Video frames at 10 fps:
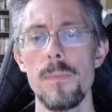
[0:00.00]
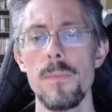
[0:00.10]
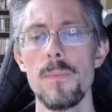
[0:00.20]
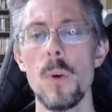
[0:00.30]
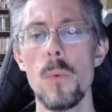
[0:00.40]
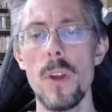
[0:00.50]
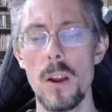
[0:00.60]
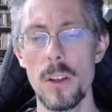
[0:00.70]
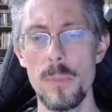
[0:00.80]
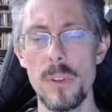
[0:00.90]
But we are
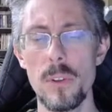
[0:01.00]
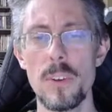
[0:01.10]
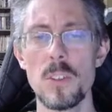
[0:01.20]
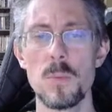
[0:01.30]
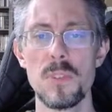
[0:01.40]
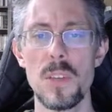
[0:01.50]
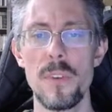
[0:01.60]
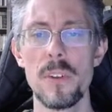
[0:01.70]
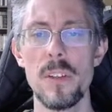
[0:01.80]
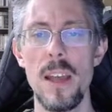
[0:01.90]
going to be looking
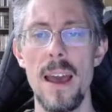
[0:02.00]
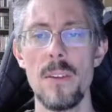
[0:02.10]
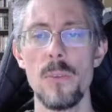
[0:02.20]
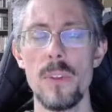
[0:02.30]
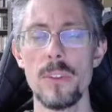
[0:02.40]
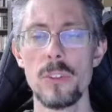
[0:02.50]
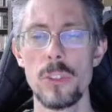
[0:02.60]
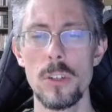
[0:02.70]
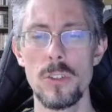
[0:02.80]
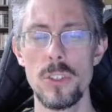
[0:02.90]
specifically at the way the
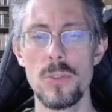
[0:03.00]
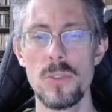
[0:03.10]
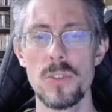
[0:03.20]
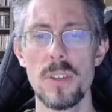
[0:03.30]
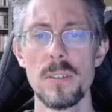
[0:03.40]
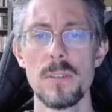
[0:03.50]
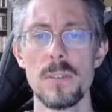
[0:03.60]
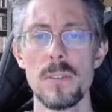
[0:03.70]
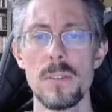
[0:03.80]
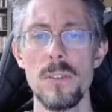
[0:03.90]
Church uses it,
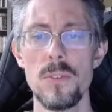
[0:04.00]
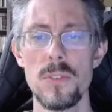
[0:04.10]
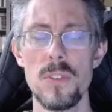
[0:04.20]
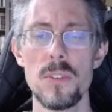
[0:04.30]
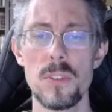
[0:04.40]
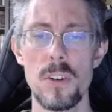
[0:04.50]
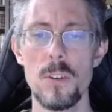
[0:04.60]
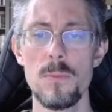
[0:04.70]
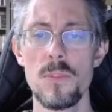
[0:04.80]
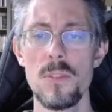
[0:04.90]
uses these
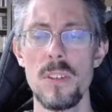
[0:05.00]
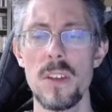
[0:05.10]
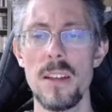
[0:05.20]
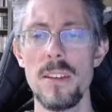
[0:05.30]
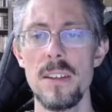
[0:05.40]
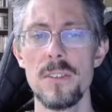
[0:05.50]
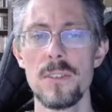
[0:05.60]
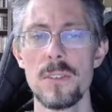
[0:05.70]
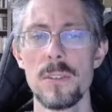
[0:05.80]
terms, these ideas,